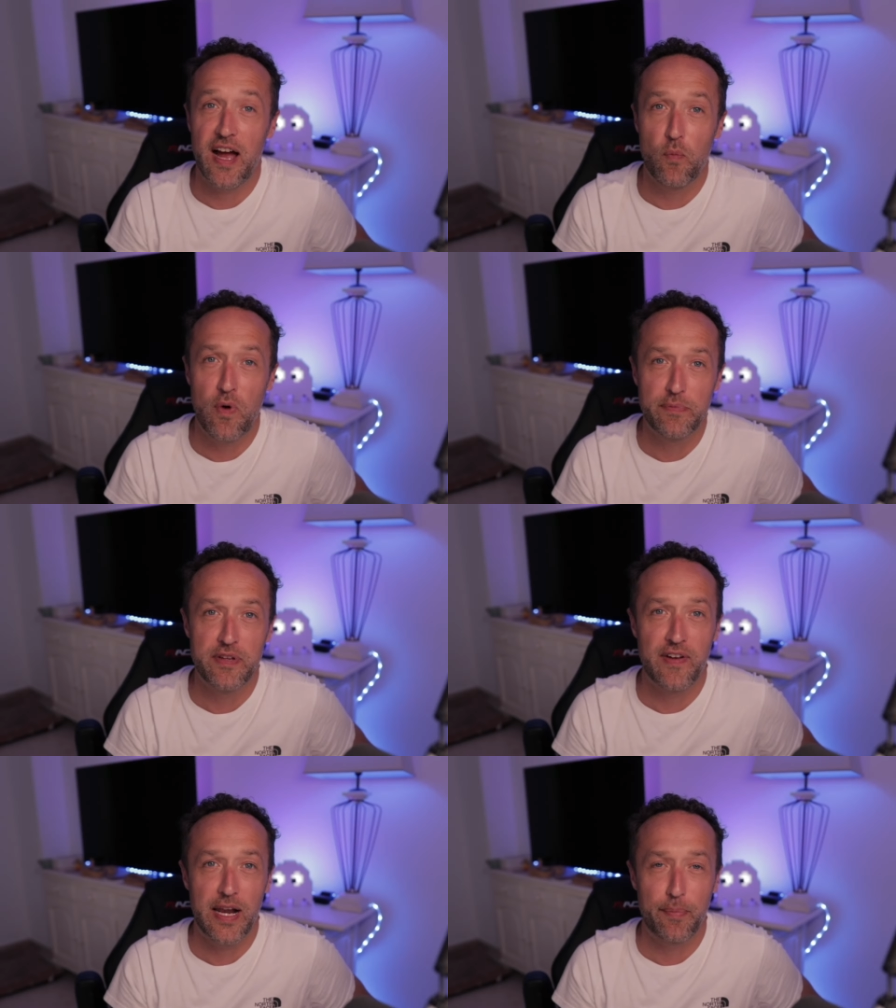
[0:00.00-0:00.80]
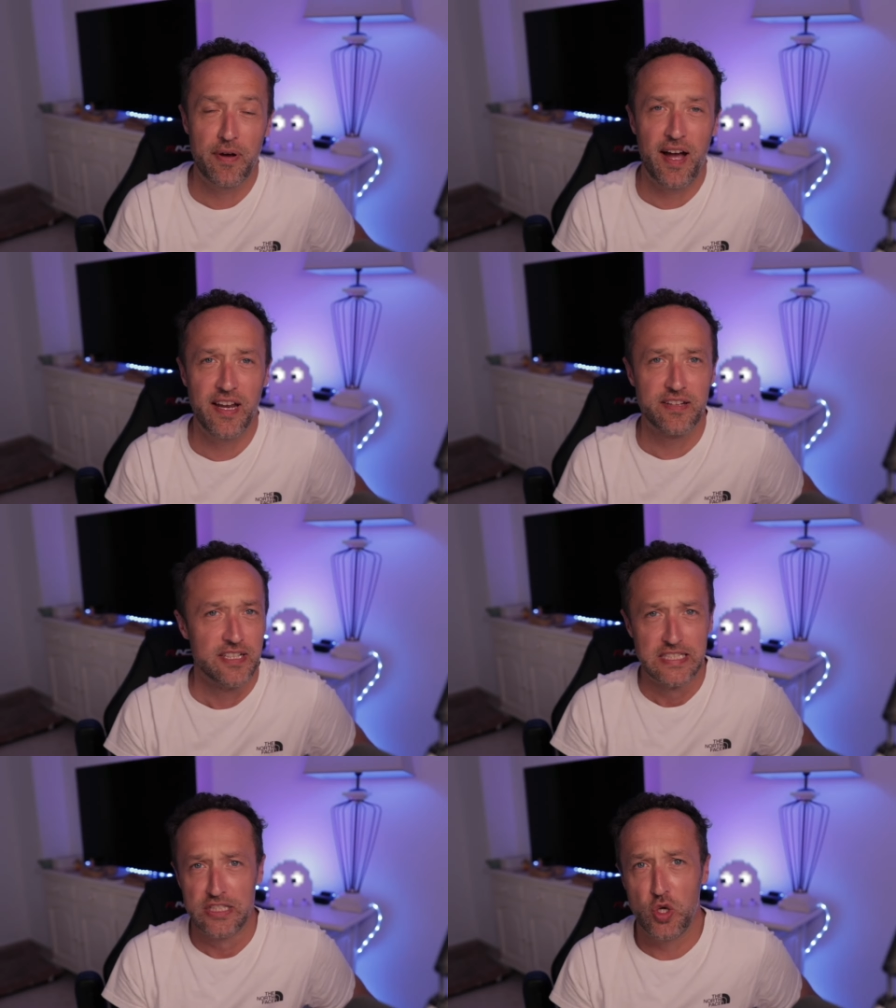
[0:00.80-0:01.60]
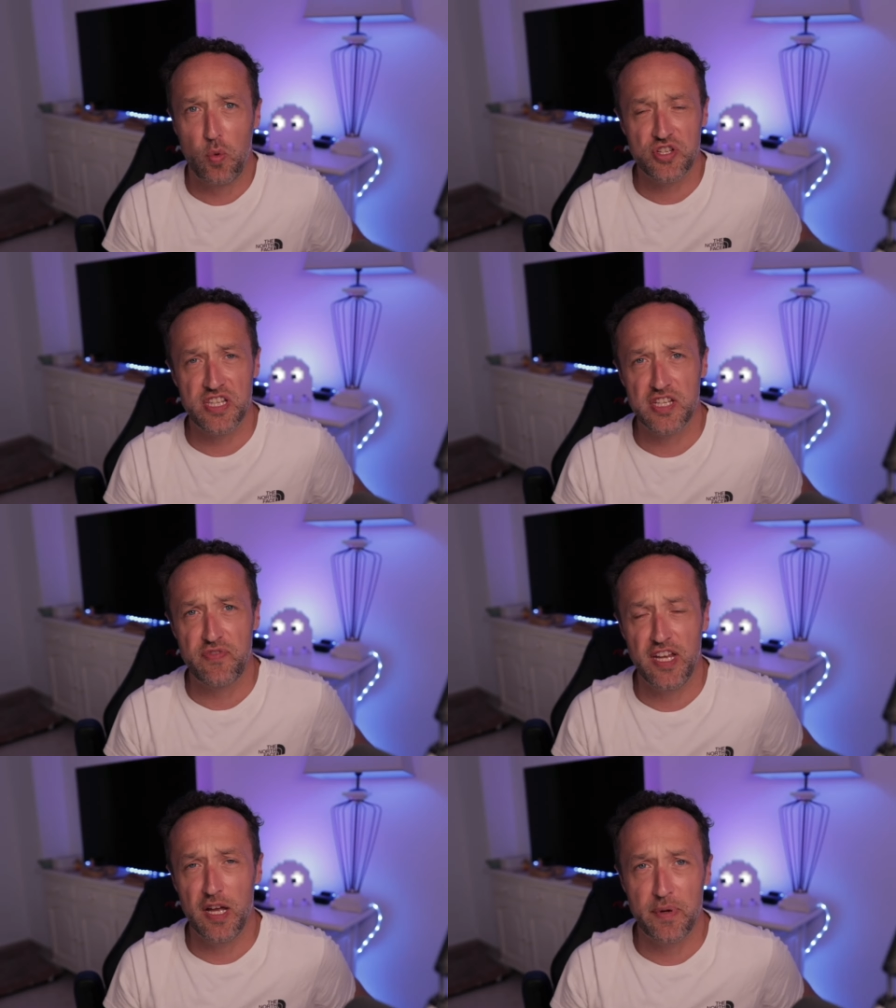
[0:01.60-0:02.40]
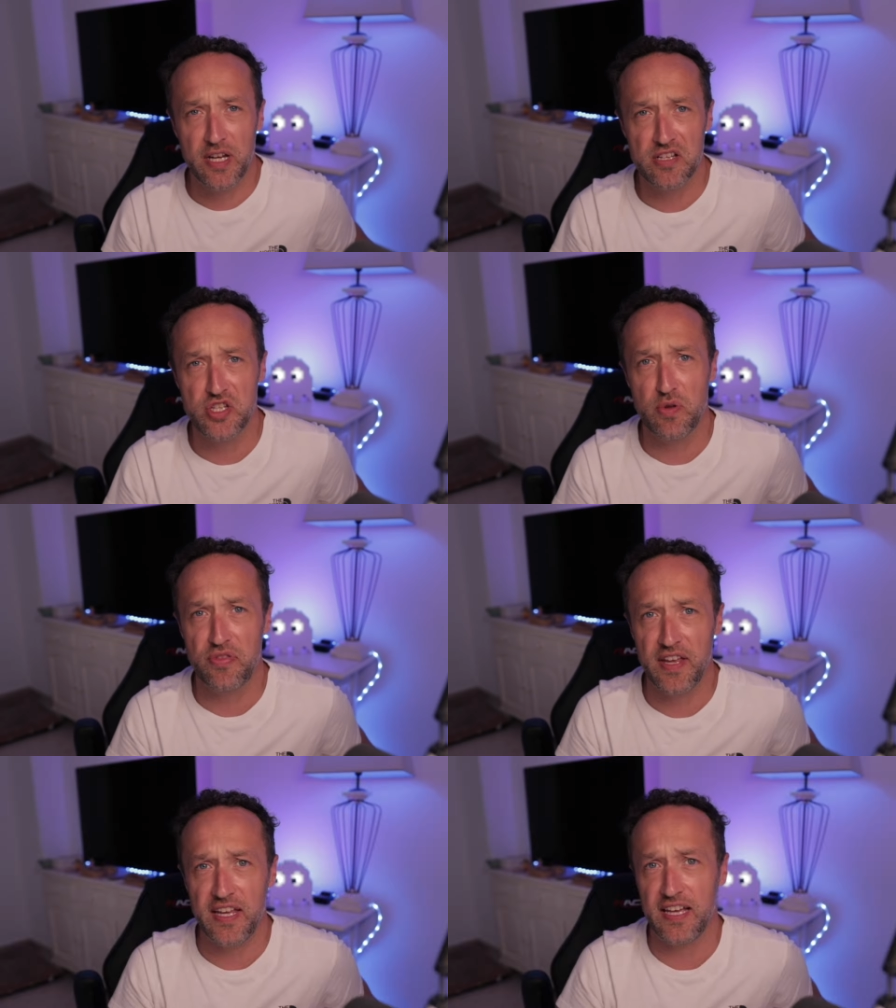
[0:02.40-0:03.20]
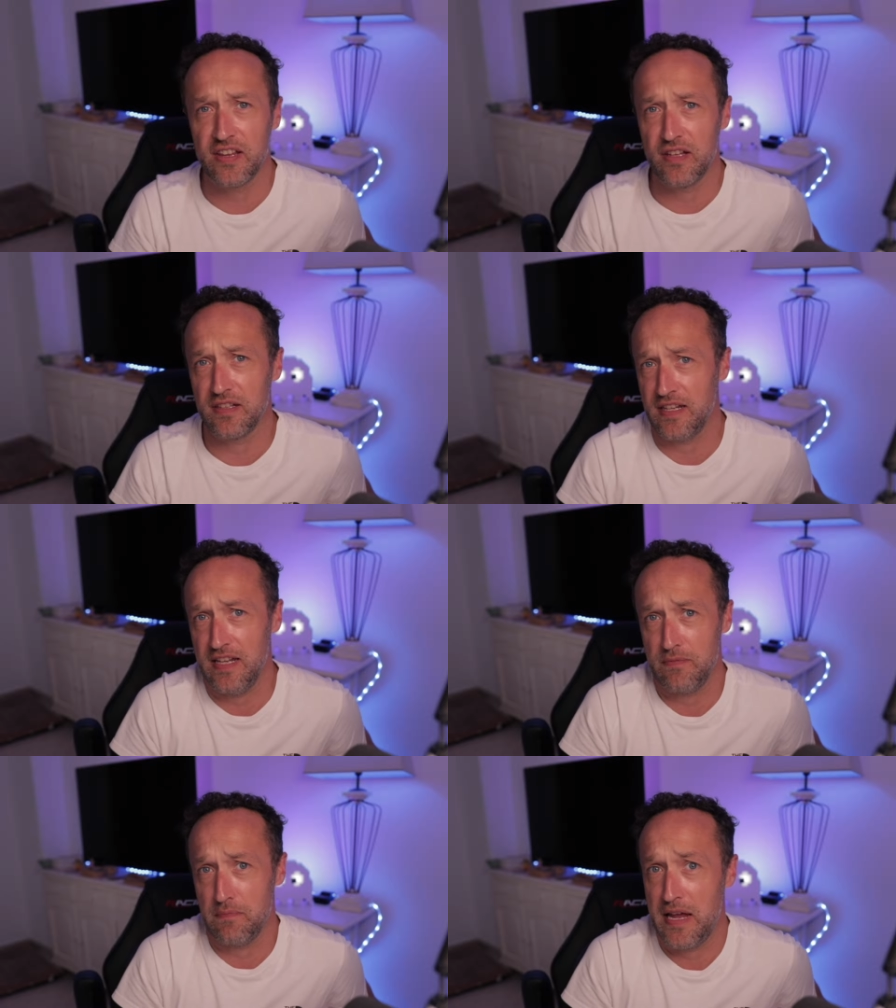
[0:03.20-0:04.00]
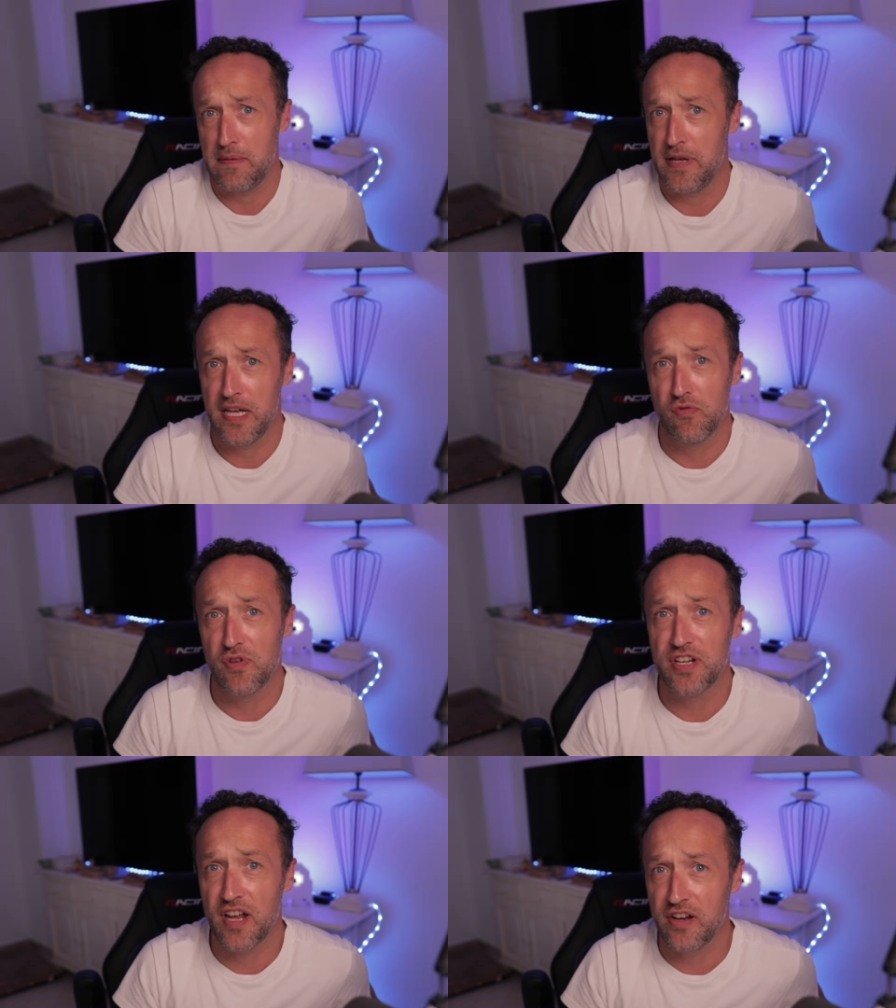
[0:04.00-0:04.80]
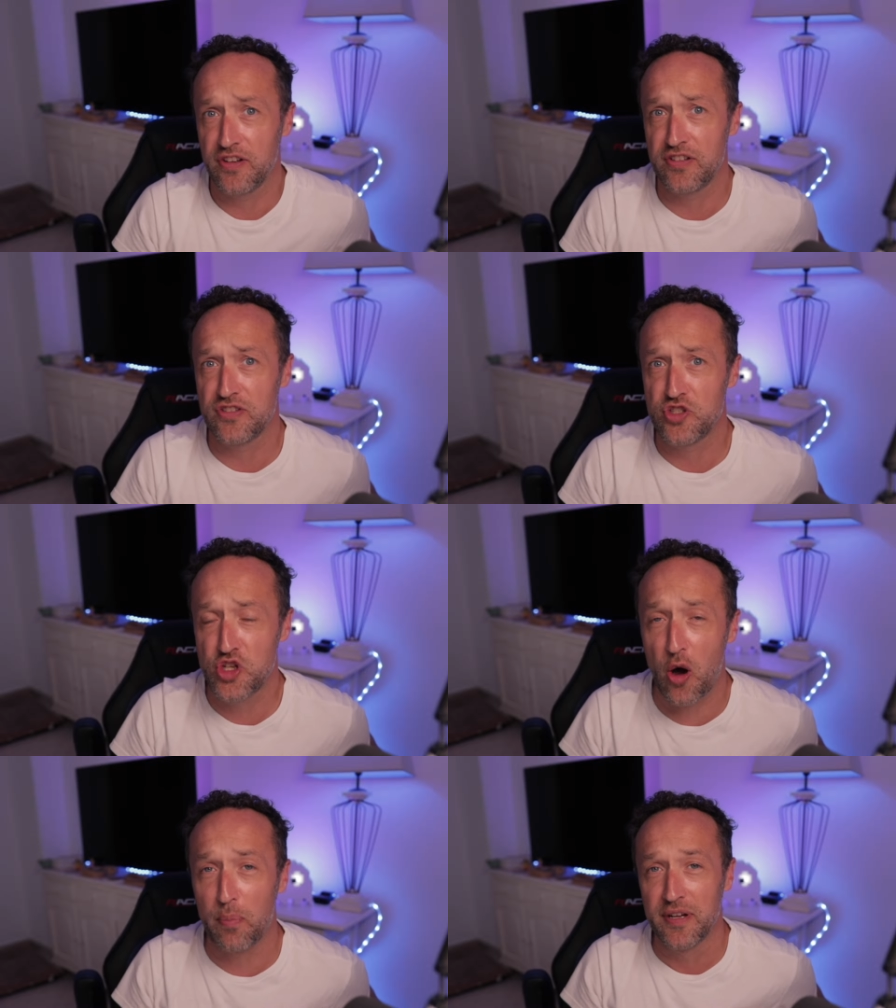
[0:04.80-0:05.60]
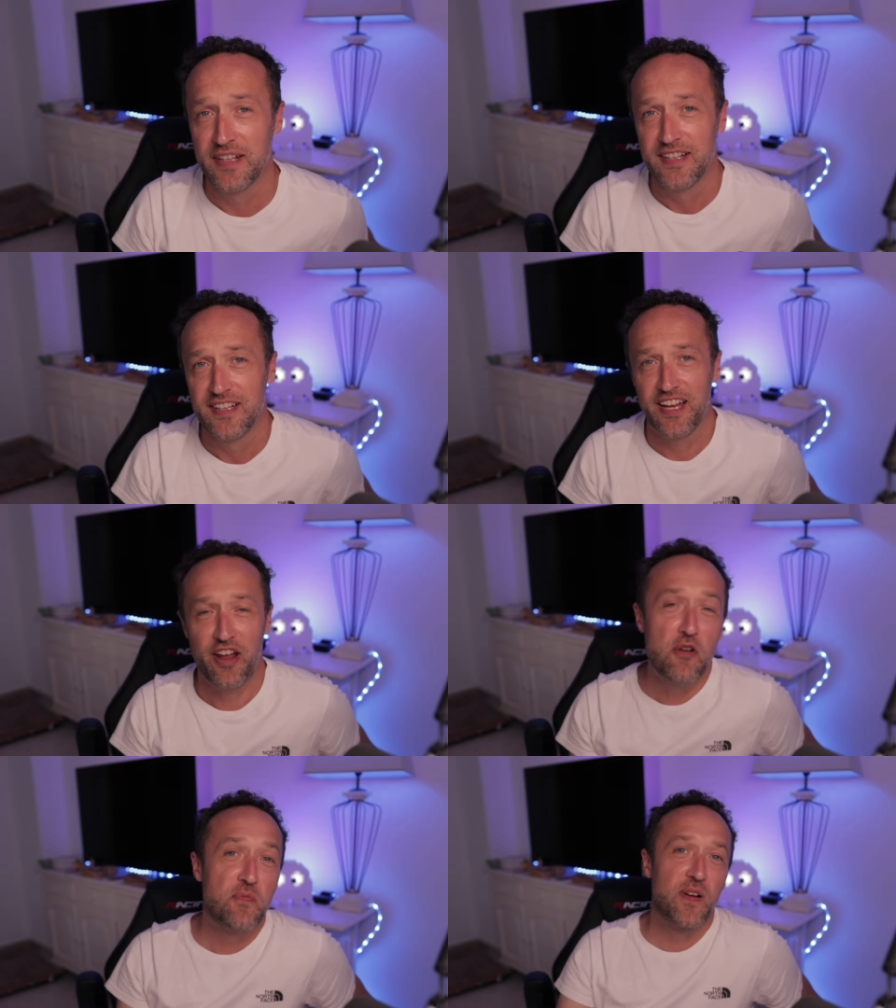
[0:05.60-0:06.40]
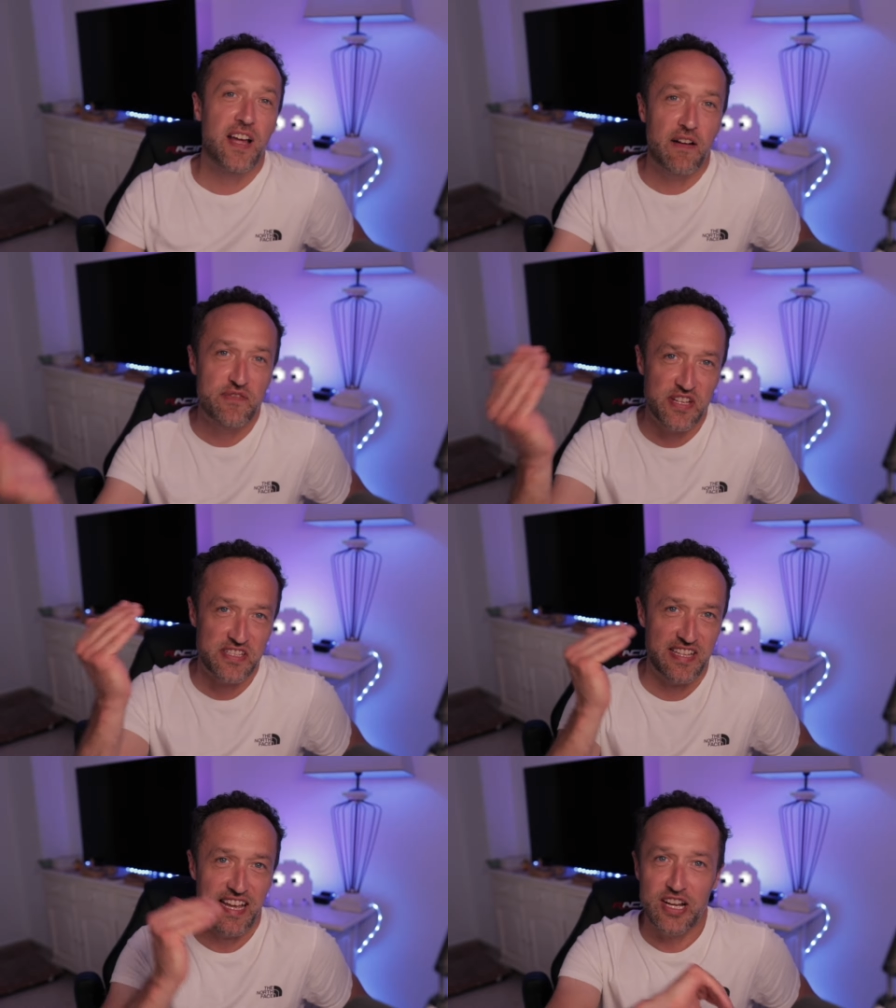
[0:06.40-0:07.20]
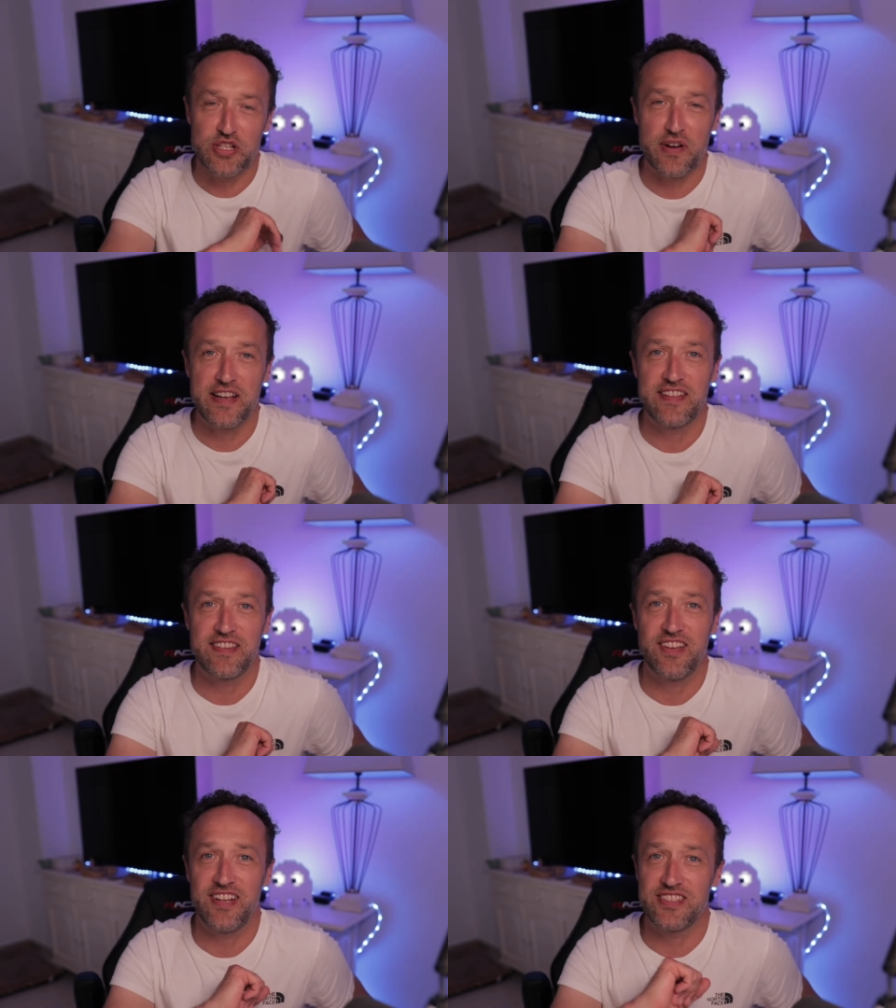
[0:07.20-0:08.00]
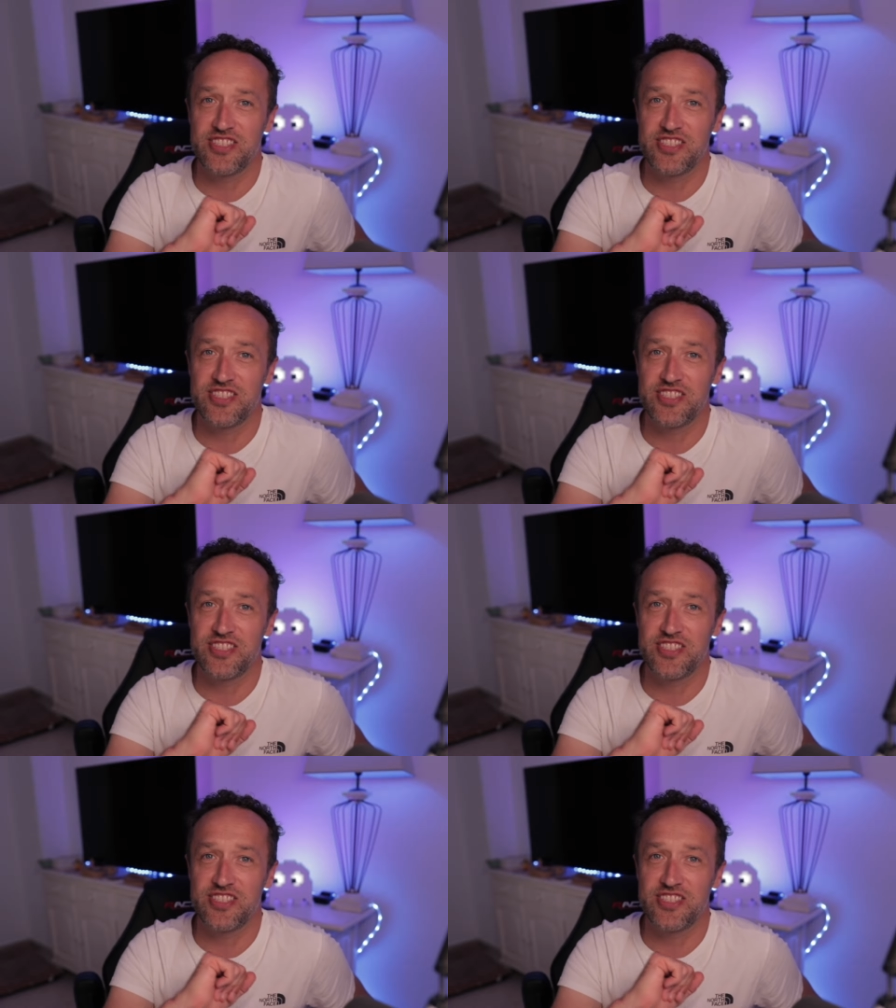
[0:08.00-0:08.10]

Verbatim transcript: and web developer, and you're watching this video because you were thinking that it may be a redundant job. And hopefully I've just illustrated that it's